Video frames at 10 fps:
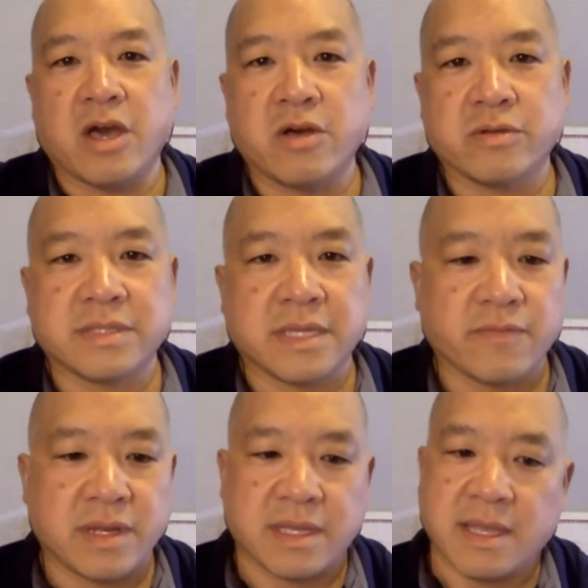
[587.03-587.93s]
goes
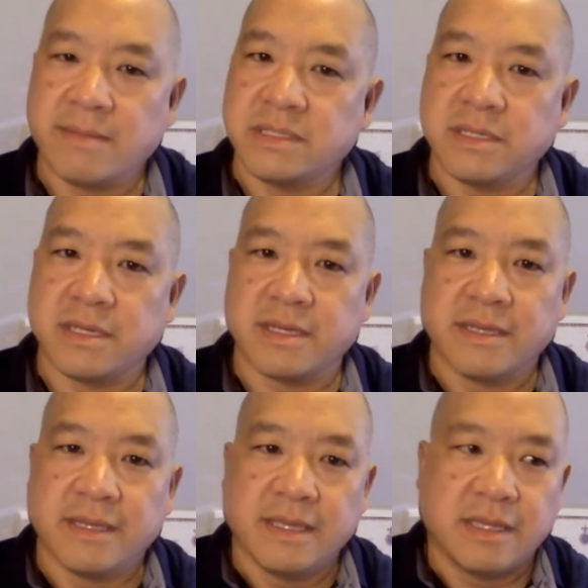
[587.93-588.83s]
and when it comes to
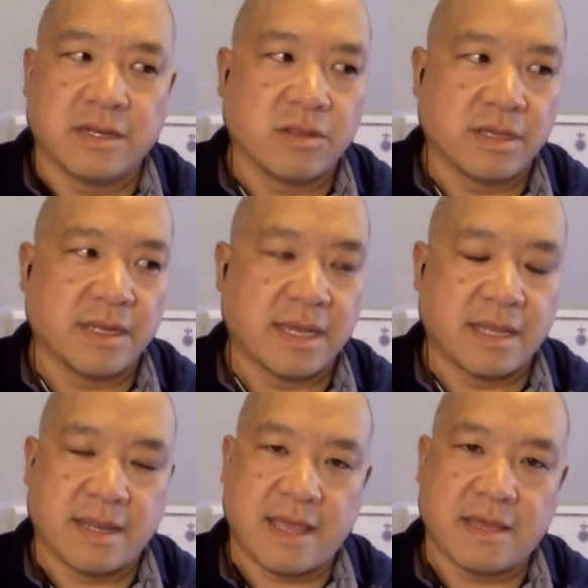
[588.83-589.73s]
you know looking
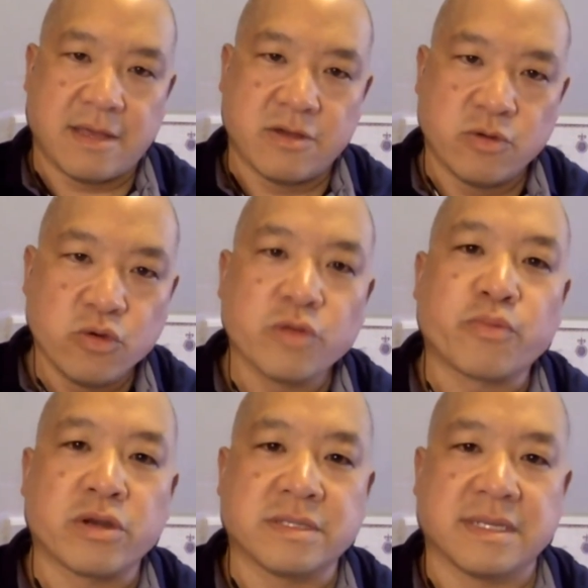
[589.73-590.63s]
at who the
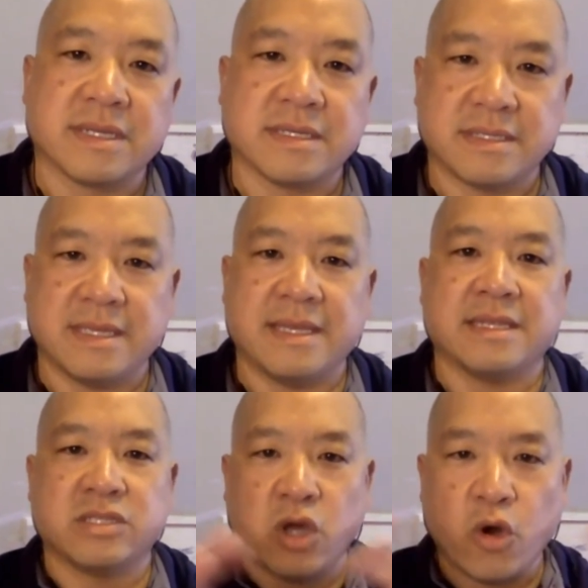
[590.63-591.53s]
person is
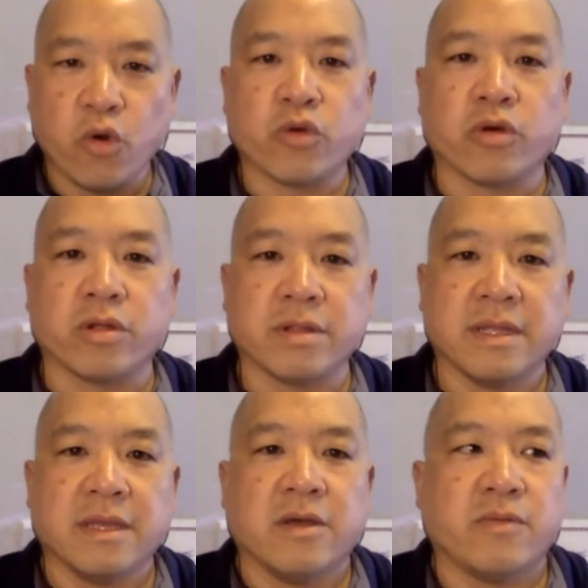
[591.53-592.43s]
in total
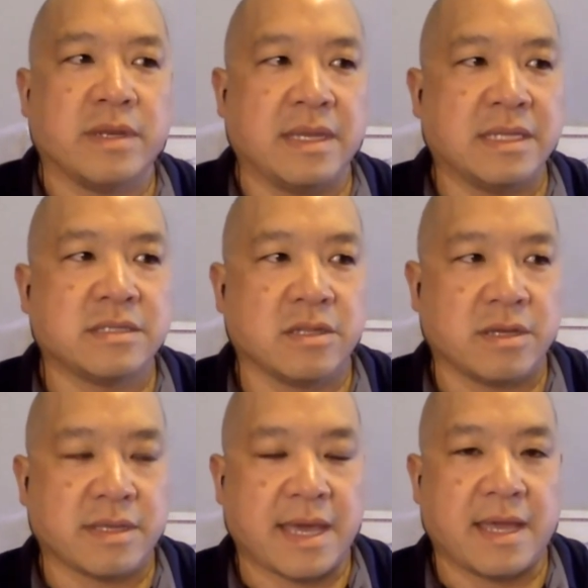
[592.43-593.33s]
we need to
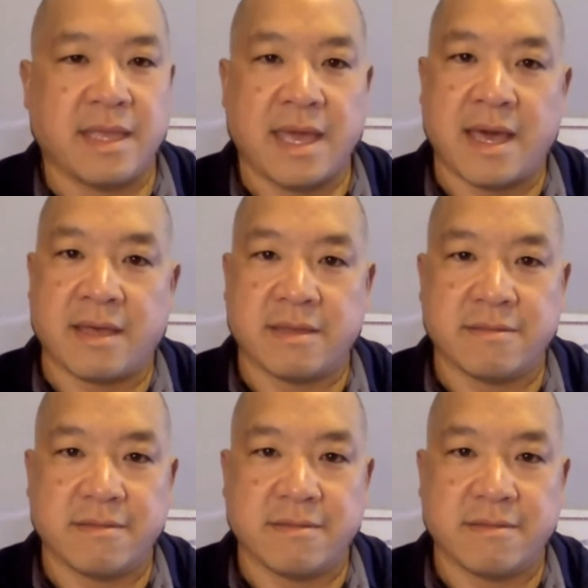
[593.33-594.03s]
look at yeah